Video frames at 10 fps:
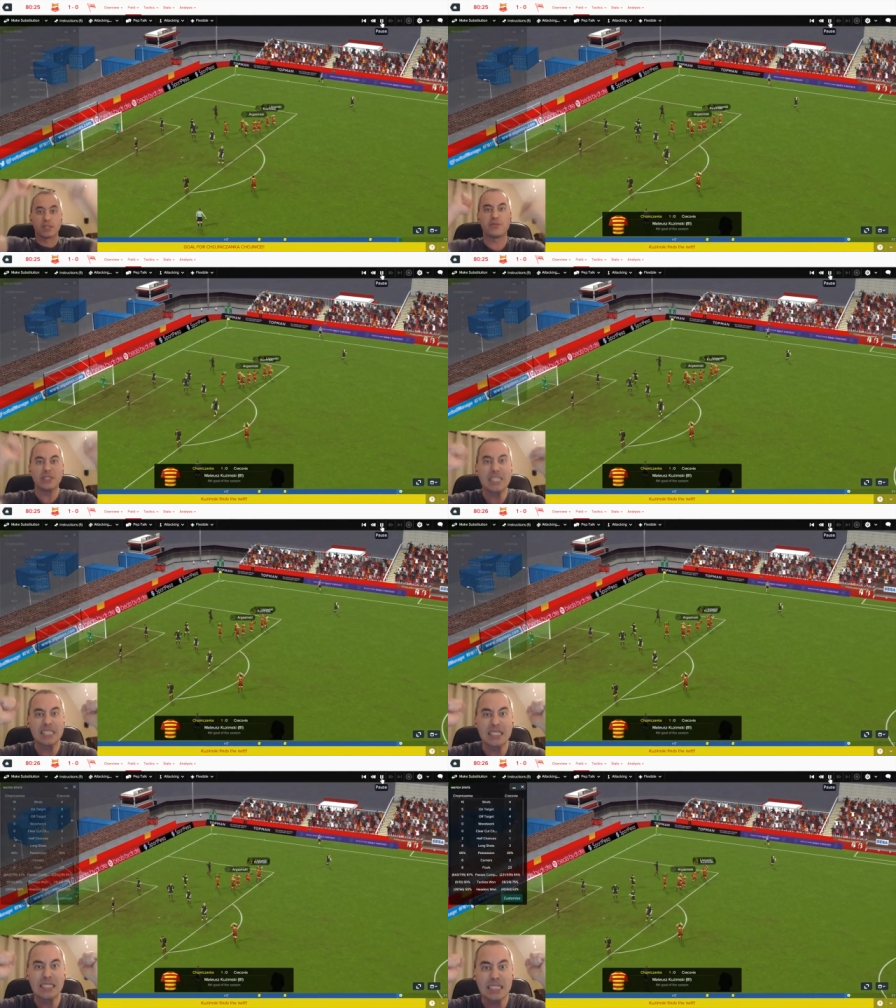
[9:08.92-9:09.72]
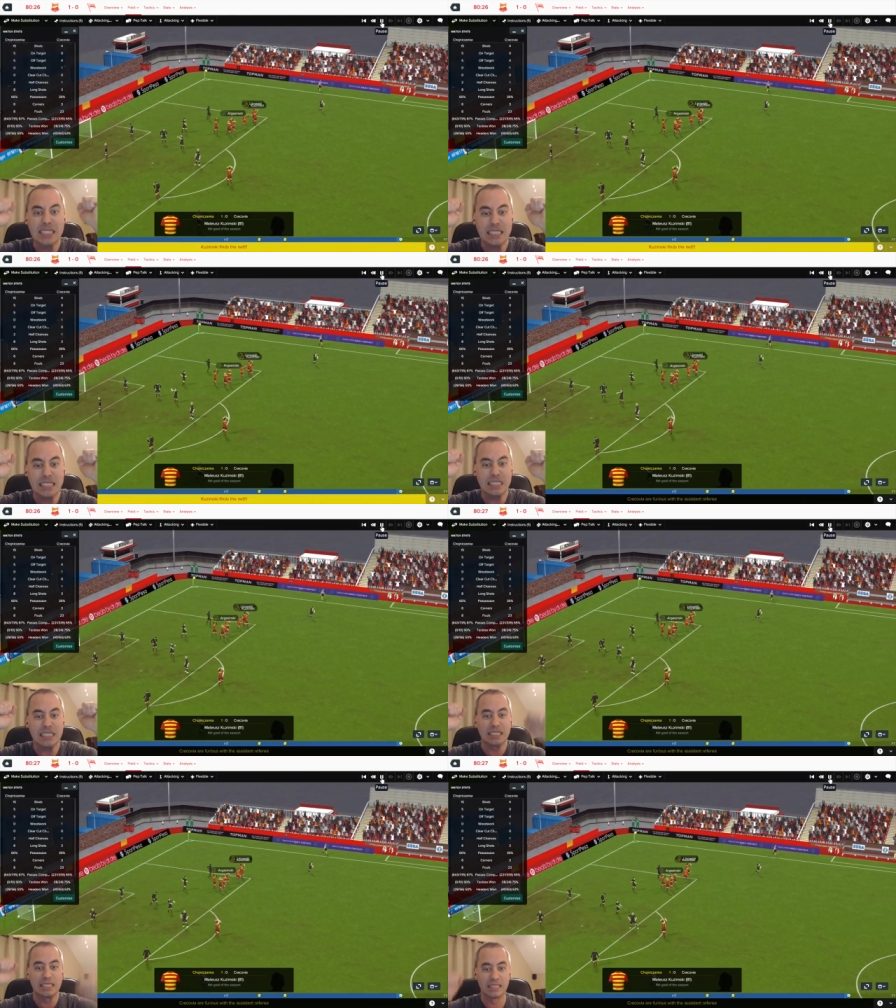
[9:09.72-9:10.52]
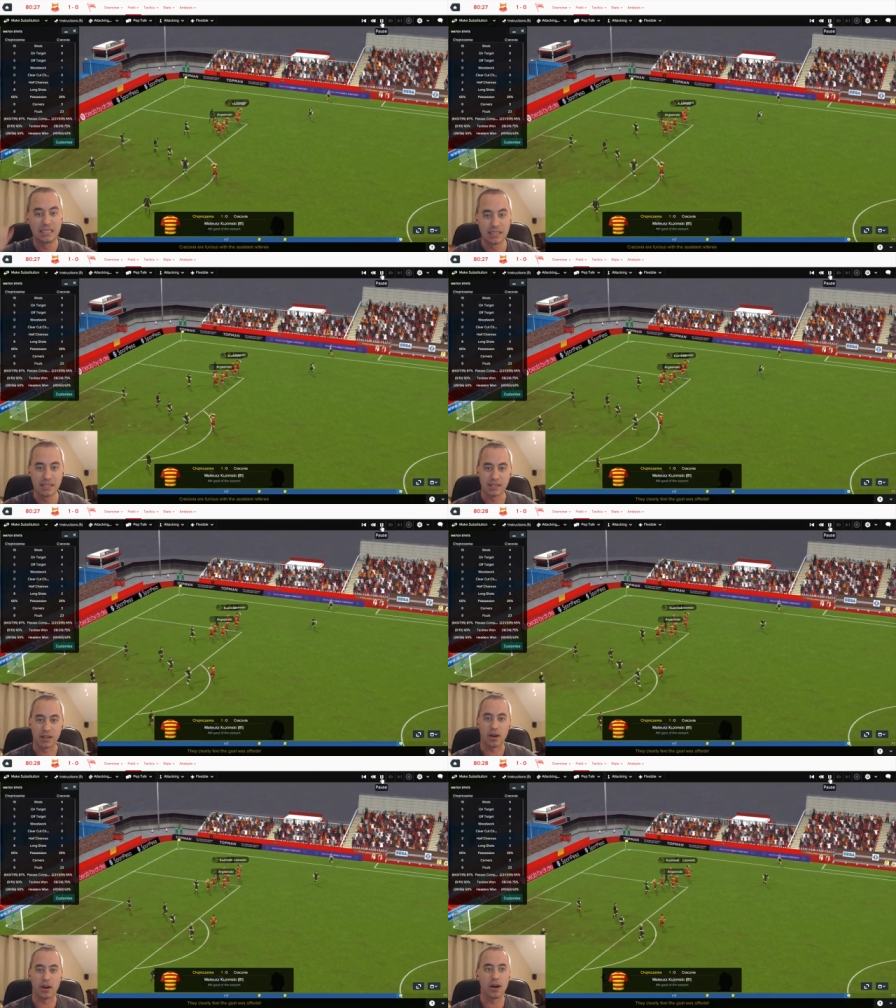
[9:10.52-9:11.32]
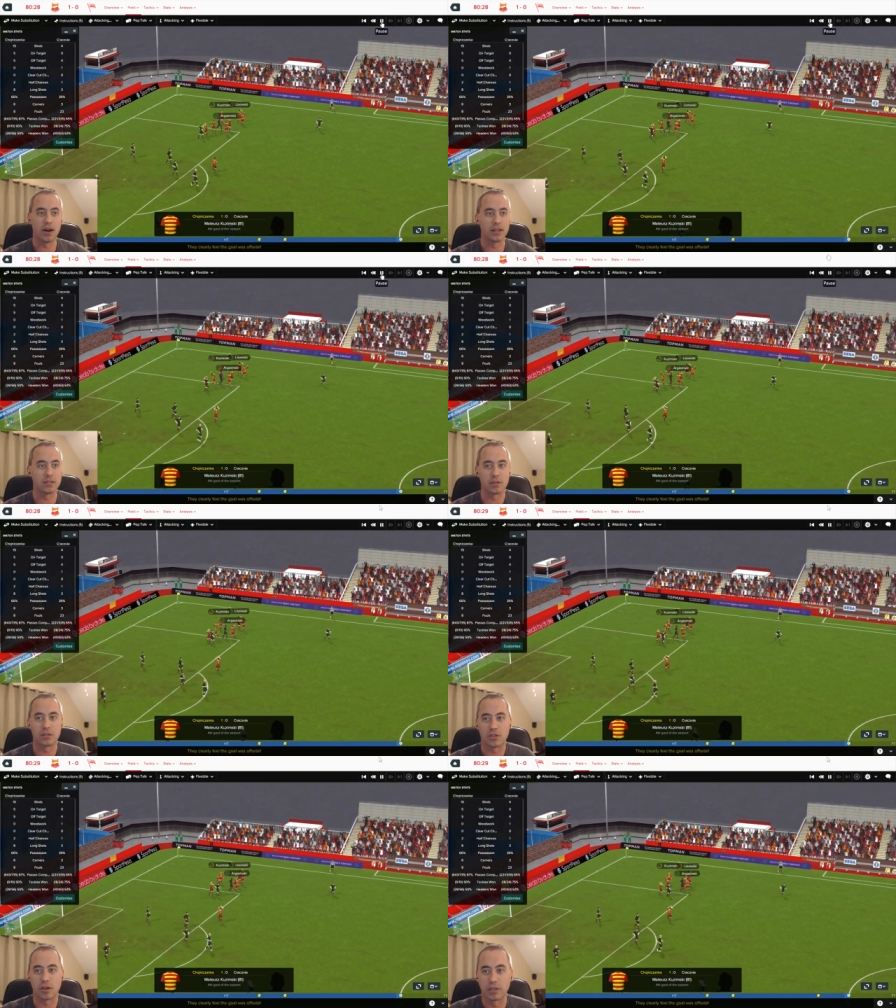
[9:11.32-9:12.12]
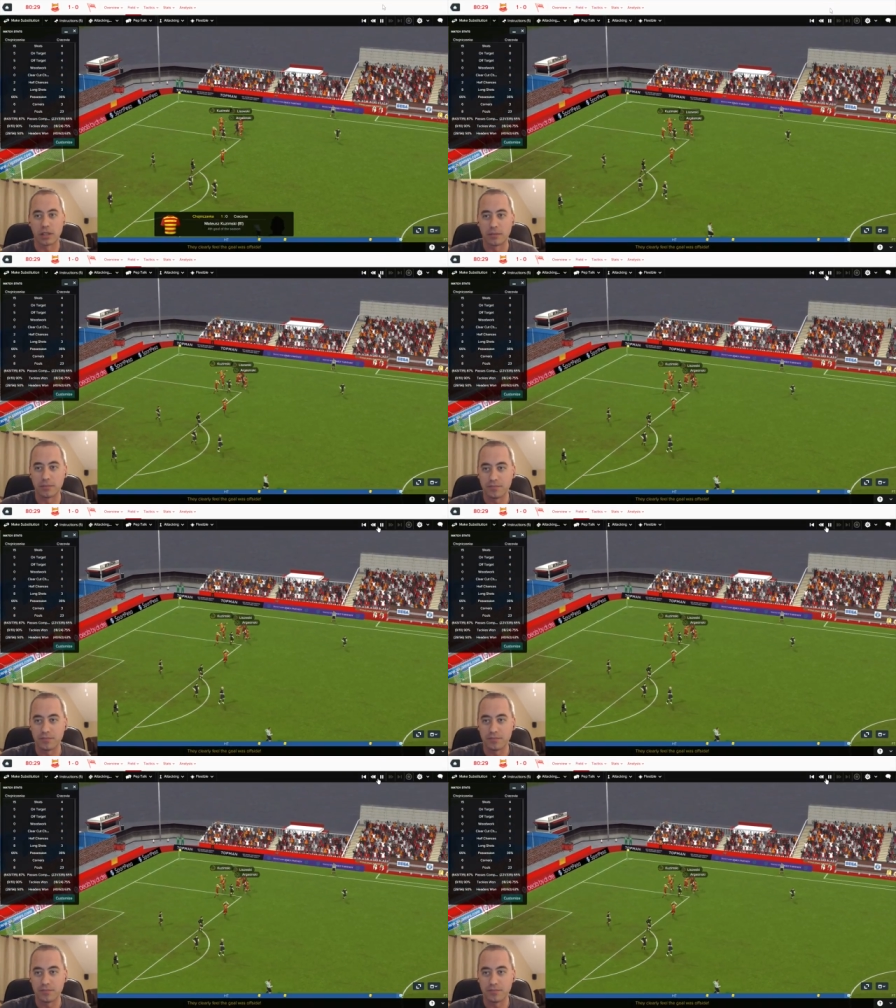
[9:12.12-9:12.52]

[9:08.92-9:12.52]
finally. Oh, he's been struggling.